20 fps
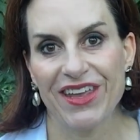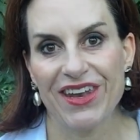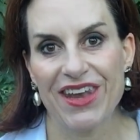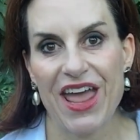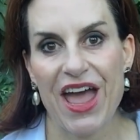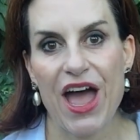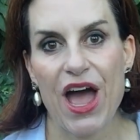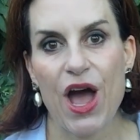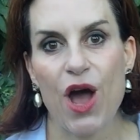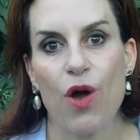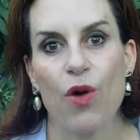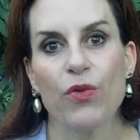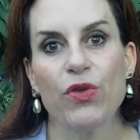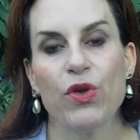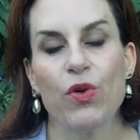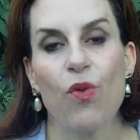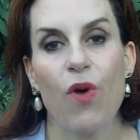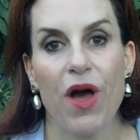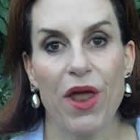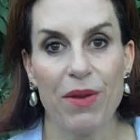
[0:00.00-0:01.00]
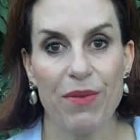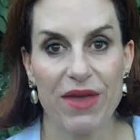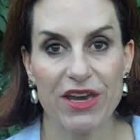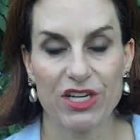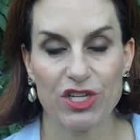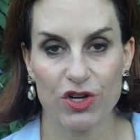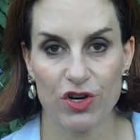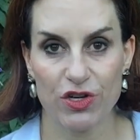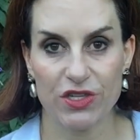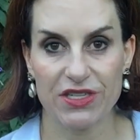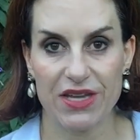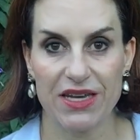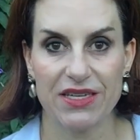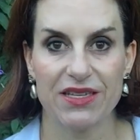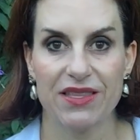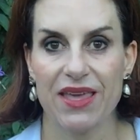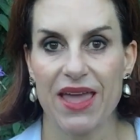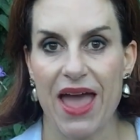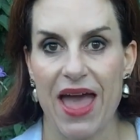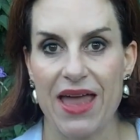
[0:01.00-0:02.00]
Now, you want to make sure you stay
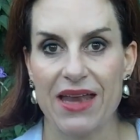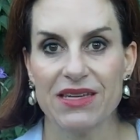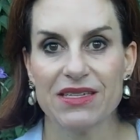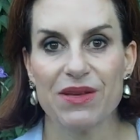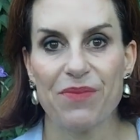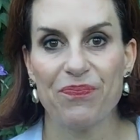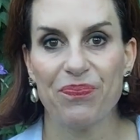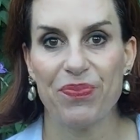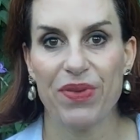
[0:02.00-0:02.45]
to the end,